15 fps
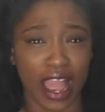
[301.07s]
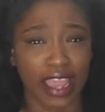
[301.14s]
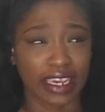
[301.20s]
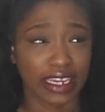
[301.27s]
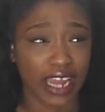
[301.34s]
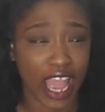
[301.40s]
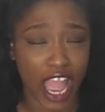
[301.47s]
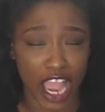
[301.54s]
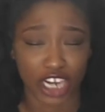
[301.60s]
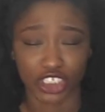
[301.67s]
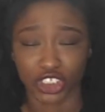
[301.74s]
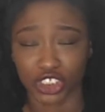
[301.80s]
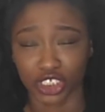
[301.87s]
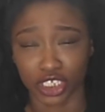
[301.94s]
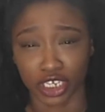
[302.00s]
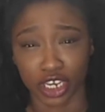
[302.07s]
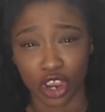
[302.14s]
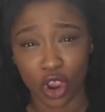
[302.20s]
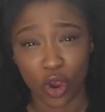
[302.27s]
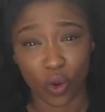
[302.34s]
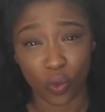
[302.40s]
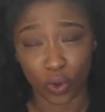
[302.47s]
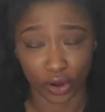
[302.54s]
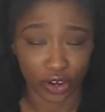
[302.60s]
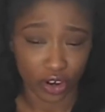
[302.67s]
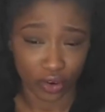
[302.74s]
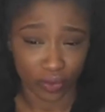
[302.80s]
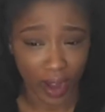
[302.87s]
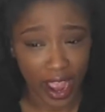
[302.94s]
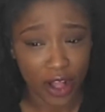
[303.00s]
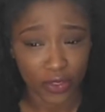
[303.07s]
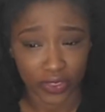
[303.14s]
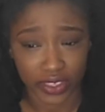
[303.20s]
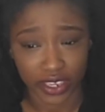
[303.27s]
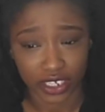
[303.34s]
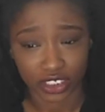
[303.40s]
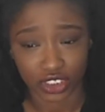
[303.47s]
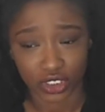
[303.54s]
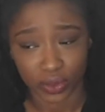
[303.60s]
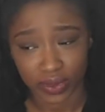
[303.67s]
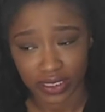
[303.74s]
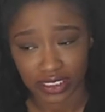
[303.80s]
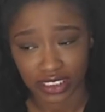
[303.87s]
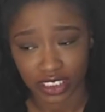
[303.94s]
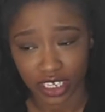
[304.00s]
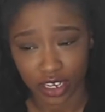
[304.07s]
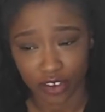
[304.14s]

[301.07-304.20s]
I could actually work around this. So instead